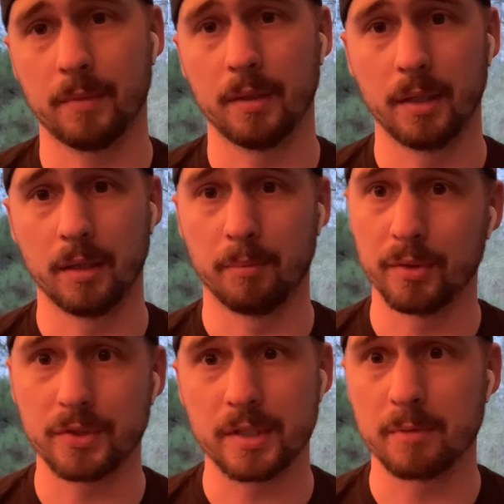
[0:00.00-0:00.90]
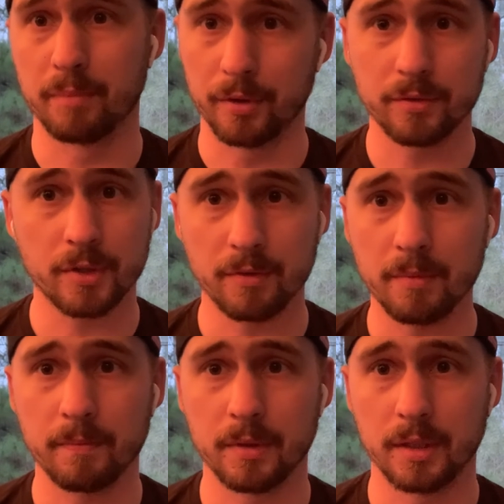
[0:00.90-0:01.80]
parentheses, Burners of the
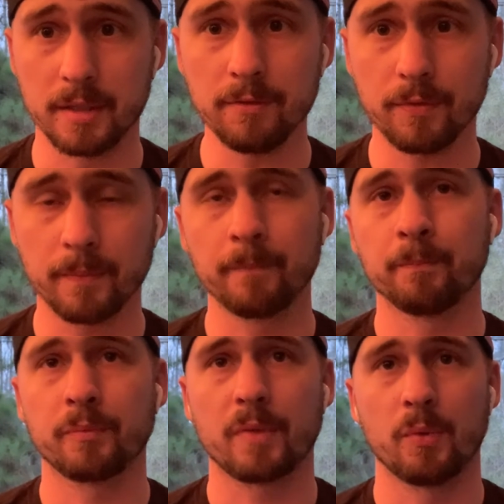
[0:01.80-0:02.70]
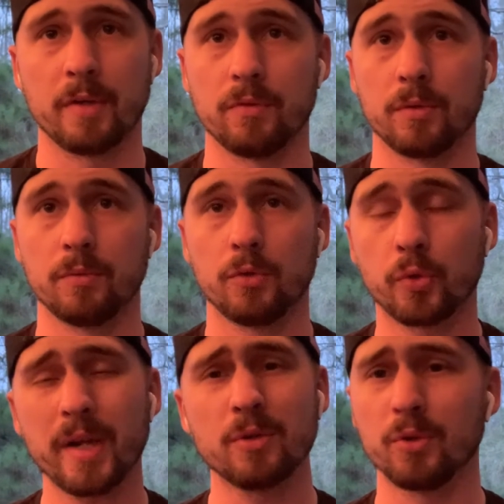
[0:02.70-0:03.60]
Leaf. We have a
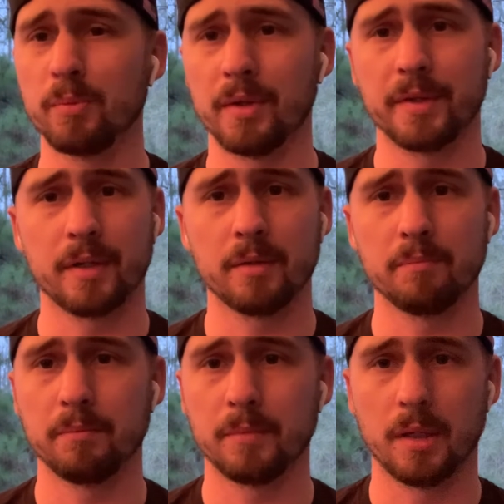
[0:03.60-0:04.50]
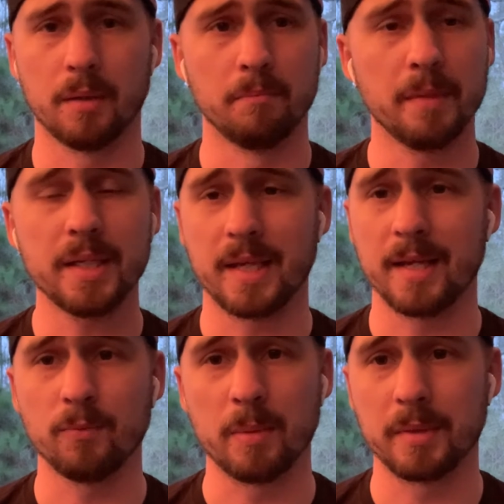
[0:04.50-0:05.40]
great group on there, men
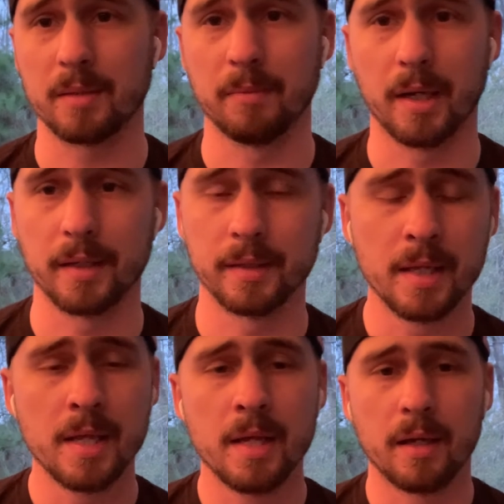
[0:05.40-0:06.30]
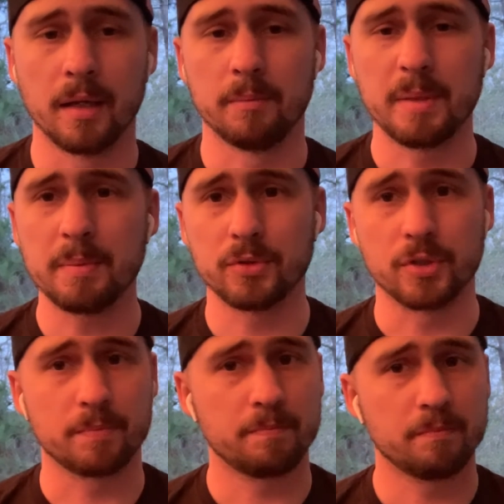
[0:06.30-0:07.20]
and women combined. People
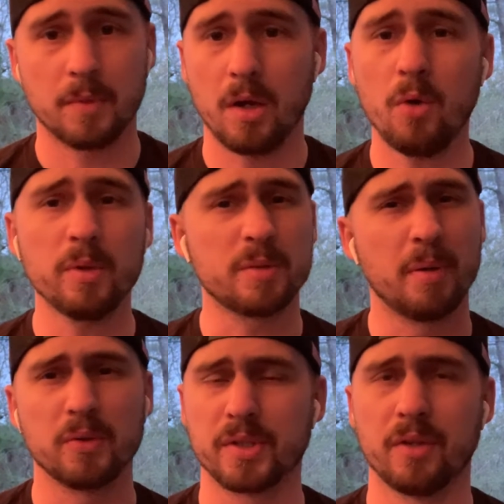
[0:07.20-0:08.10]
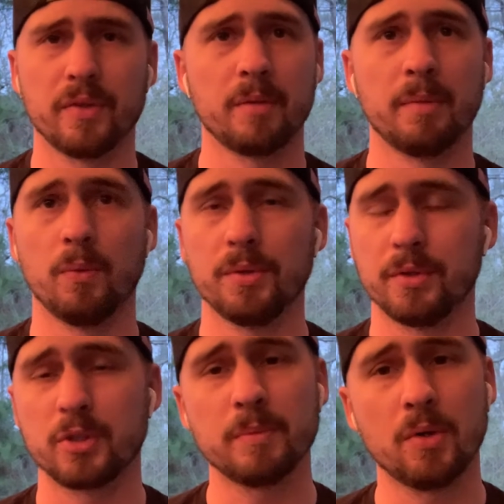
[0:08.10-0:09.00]
just always posting on there about what they're
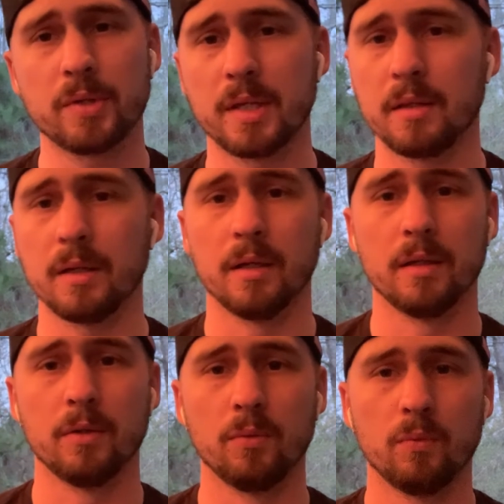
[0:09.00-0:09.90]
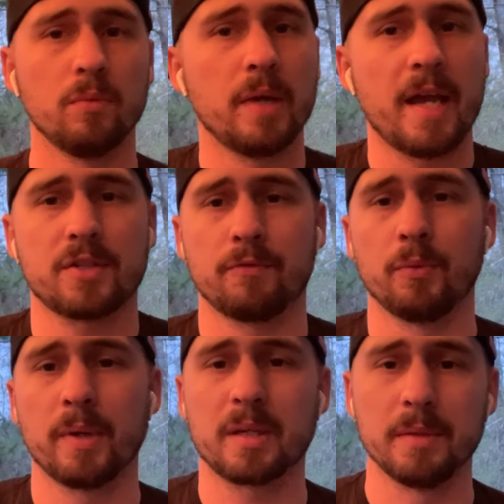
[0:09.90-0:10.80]
smoking, asking for
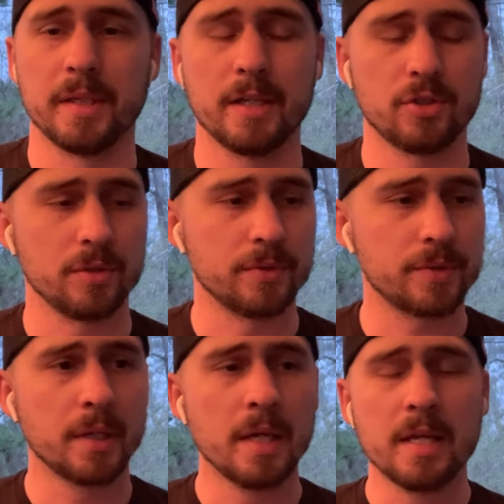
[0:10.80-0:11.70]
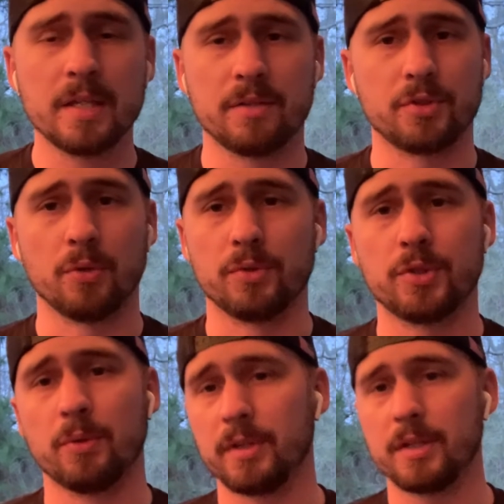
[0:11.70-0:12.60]
recommendations. So
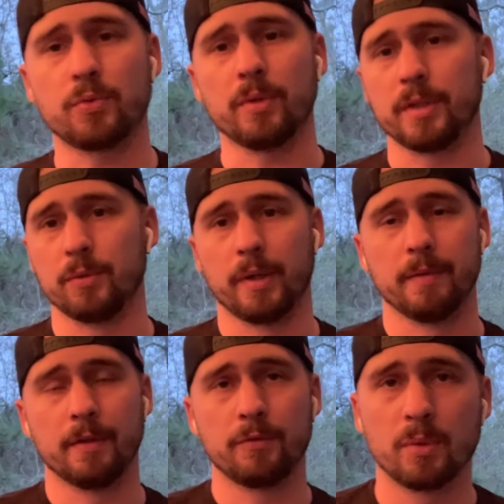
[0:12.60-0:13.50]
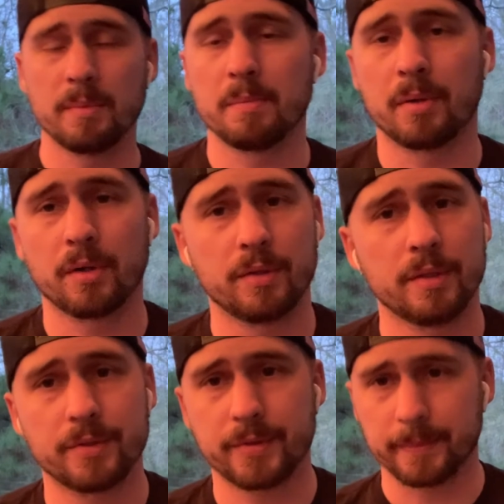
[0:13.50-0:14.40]
it's really great. If you want to be a part of
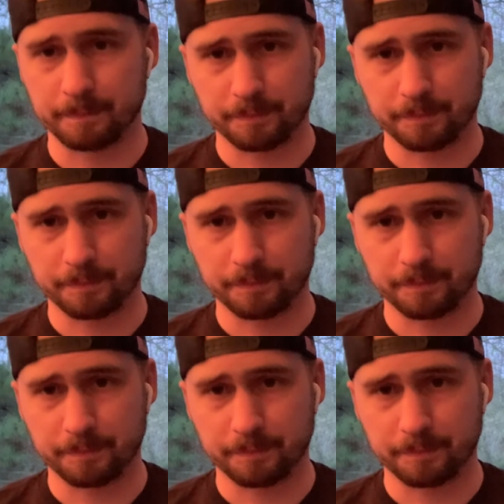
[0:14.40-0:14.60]
this,